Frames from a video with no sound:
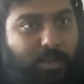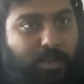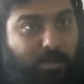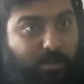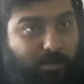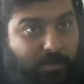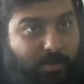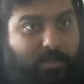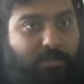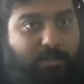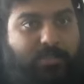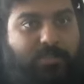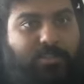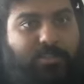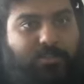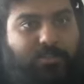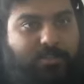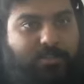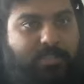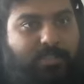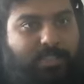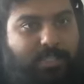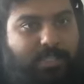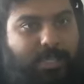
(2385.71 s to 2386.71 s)
You can also use
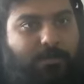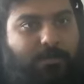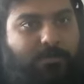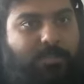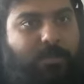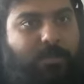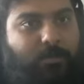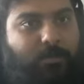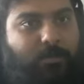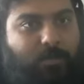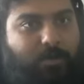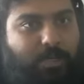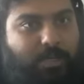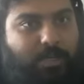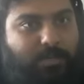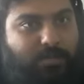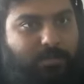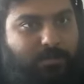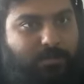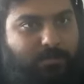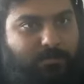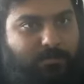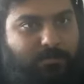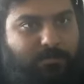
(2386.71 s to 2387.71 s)
the same support
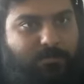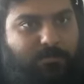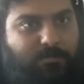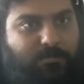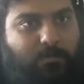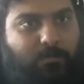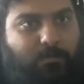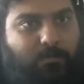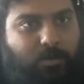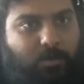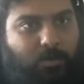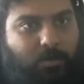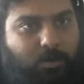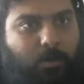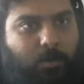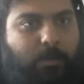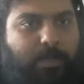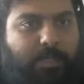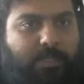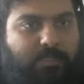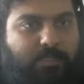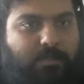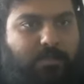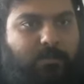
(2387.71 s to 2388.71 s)
letter through your
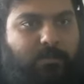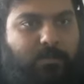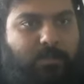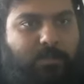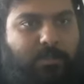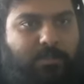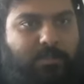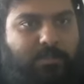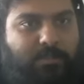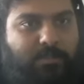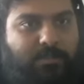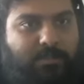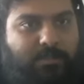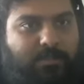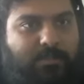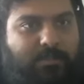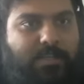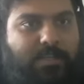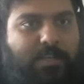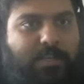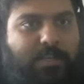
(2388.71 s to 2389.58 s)
visa process.